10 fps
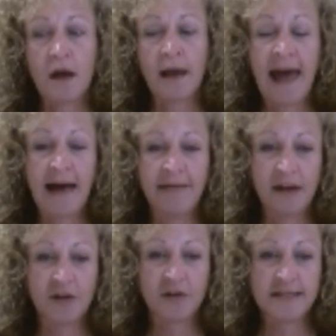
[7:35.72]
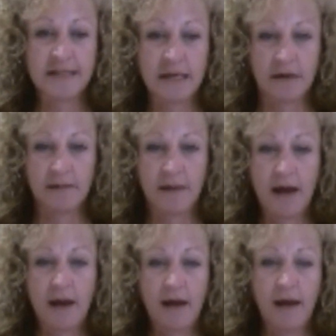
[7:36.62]
Catholic Crescile,
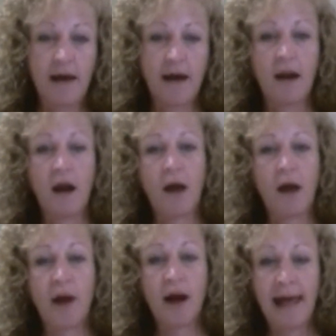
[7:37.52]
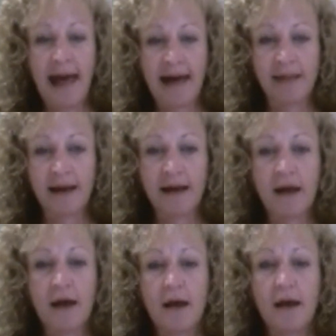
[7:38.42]
and I'm not Catholic,
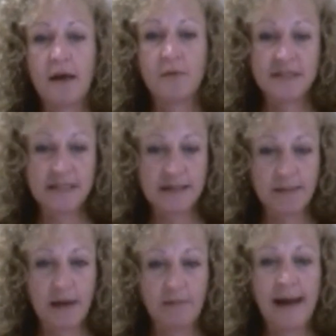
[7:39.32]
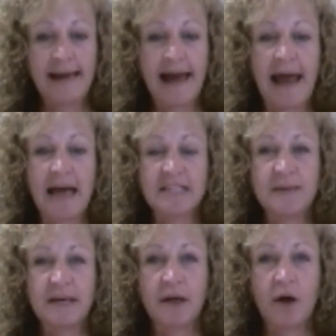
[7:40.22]
and my dad asked
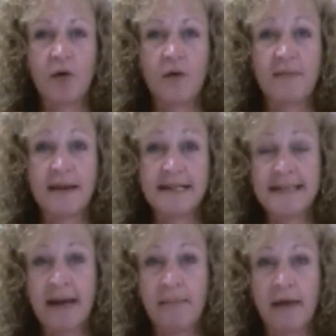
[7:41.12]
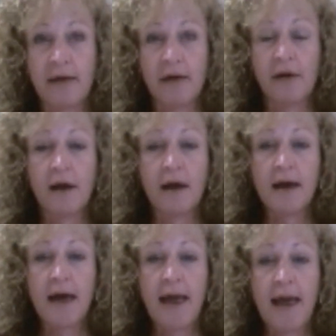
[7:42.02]
me to go with my stepmother,
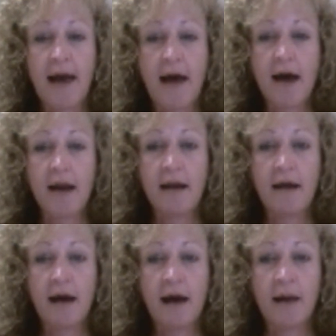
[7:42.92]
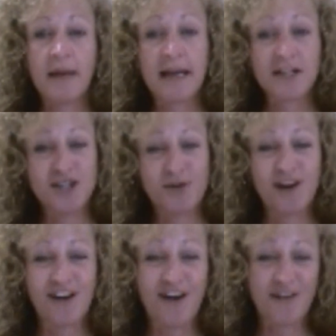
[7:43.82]
and because she
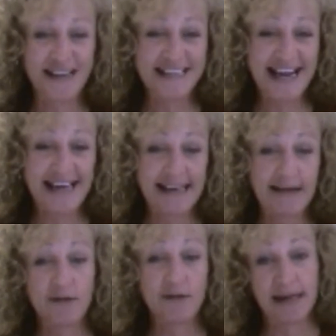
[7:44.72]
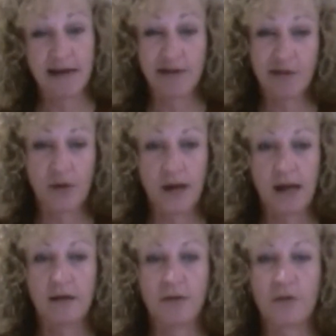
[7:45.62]
wouldn't go unless I did, and it was like a
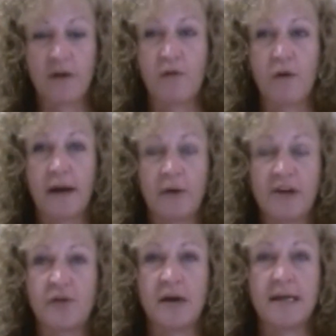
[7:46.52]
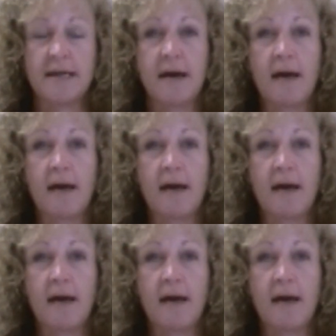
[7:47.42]
4 day retreat.